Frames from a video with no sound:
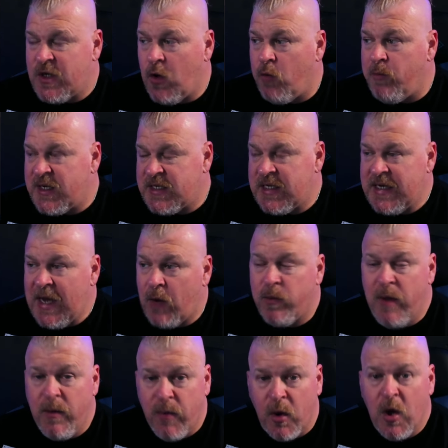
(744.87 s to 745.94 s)
Don't miss it. Now,
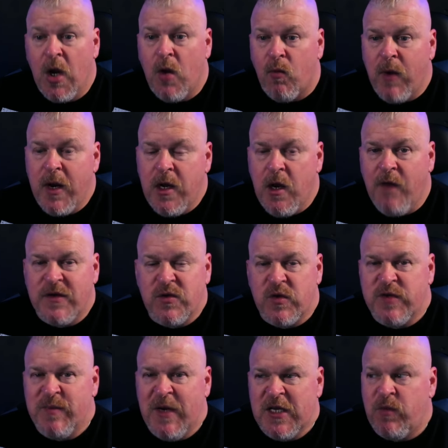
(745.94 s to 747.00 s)
remember, Rakoff is
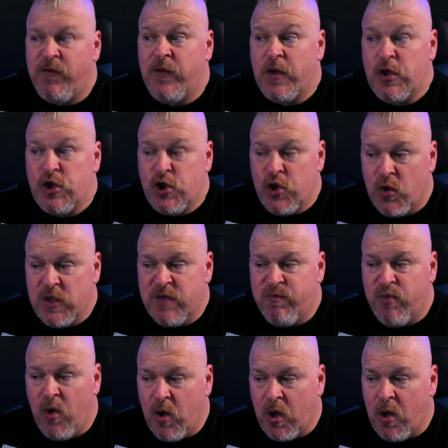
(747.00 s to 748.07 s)
responsible for the Juris
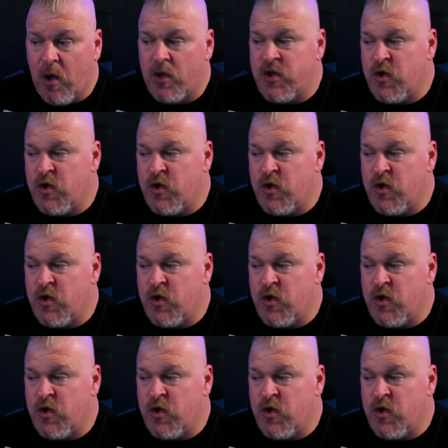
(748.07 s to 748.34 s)
Protocol.